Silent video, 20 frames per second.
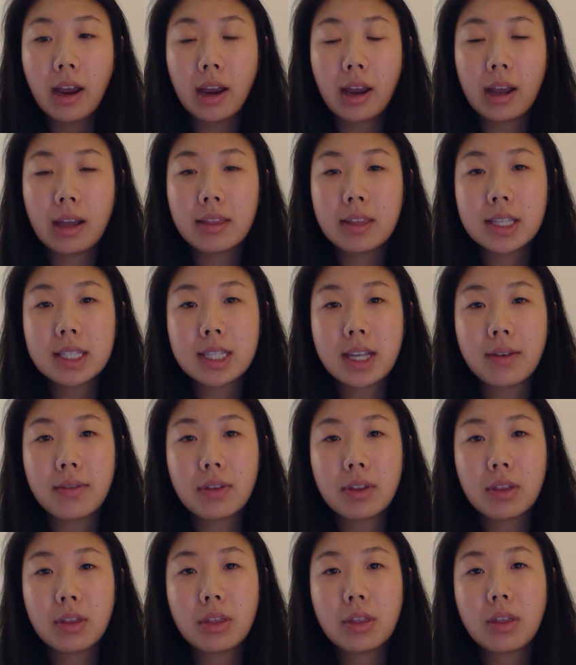and the
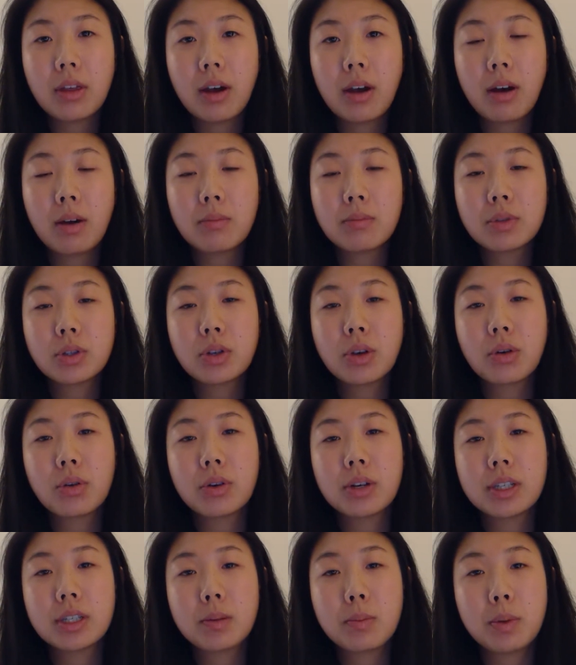7th
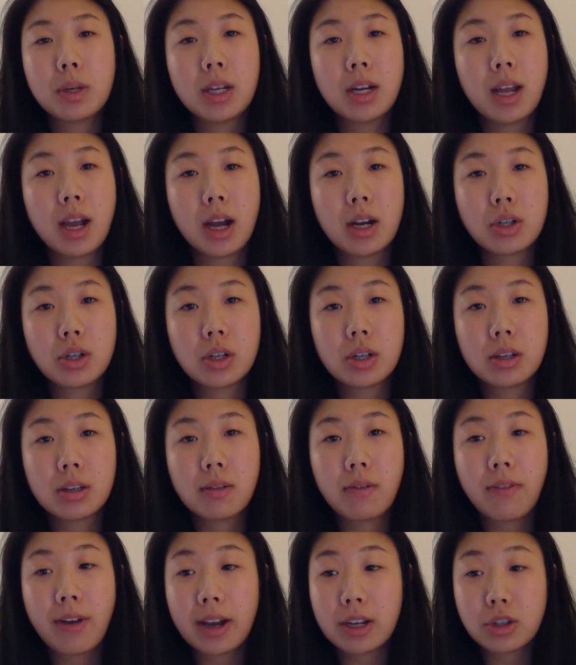zone is a pediatric
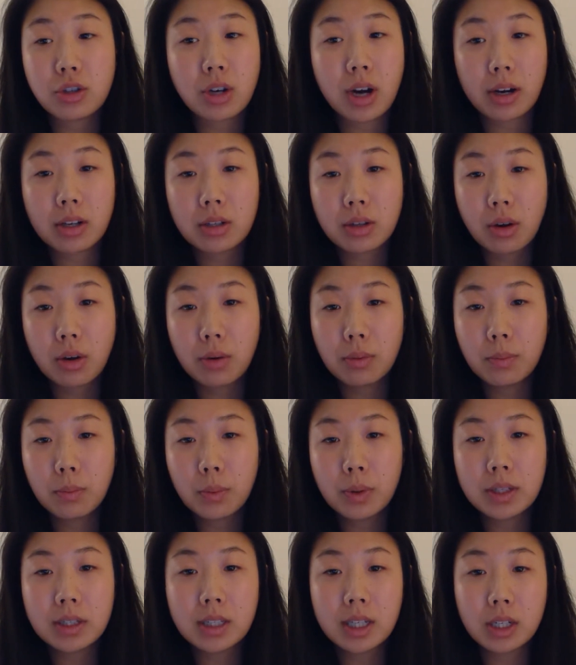fast track zone
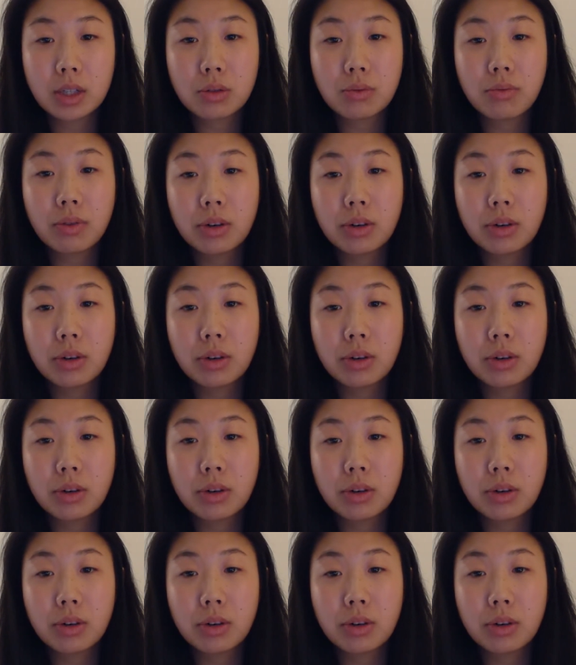with 6